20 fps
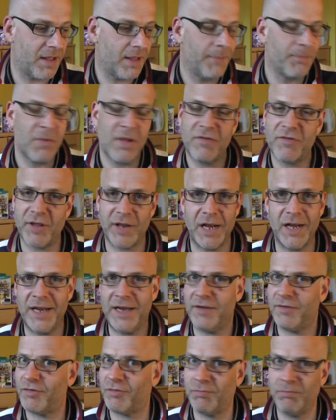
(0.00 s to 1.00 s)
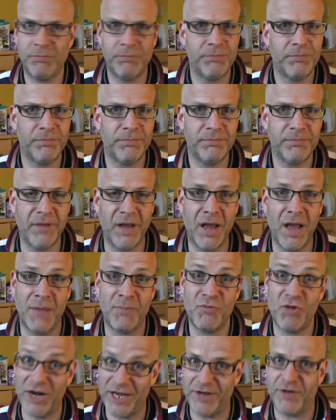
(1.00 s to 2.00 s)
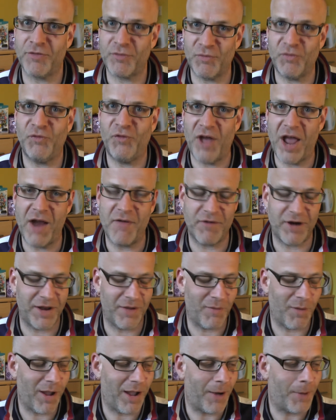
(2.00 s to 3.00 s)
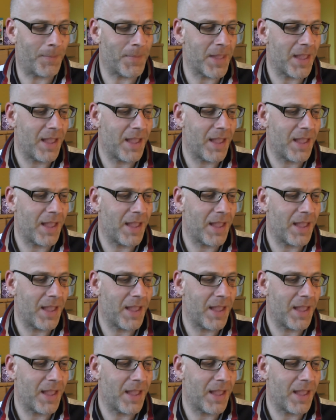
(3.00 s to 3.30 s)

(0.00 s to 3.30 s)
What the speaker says: So the Lynx really doesn't fare very well.